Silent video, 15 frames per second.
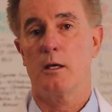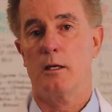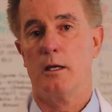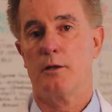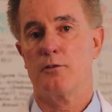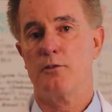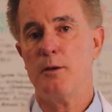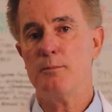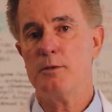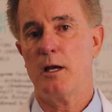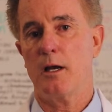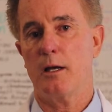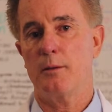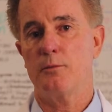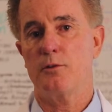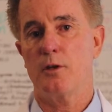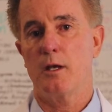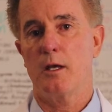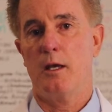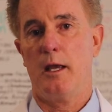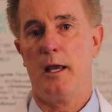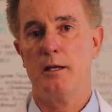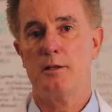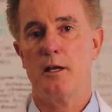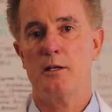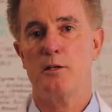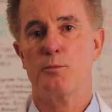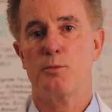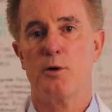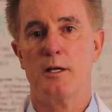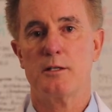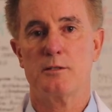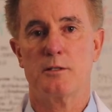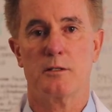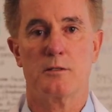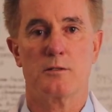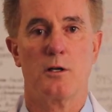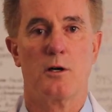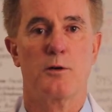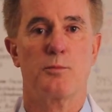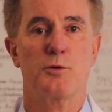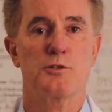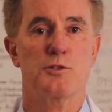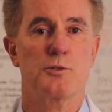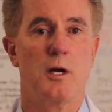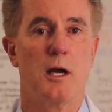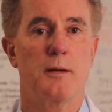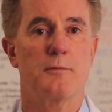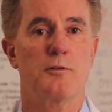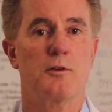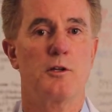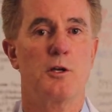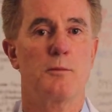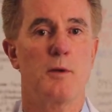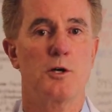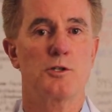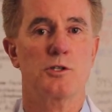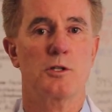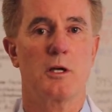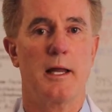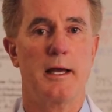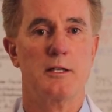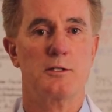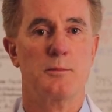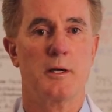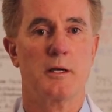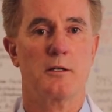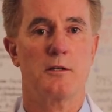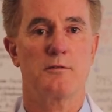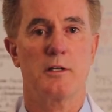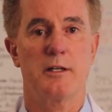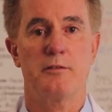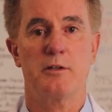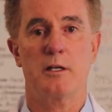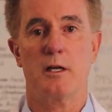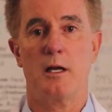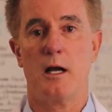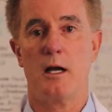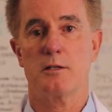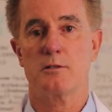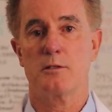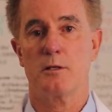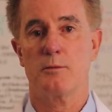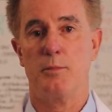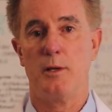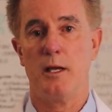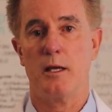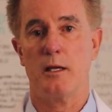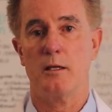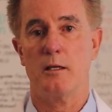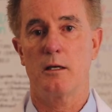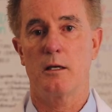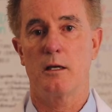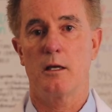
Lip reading: Now, sometimes antidepressants are prescribed for the emotional aspect of living in constant pain,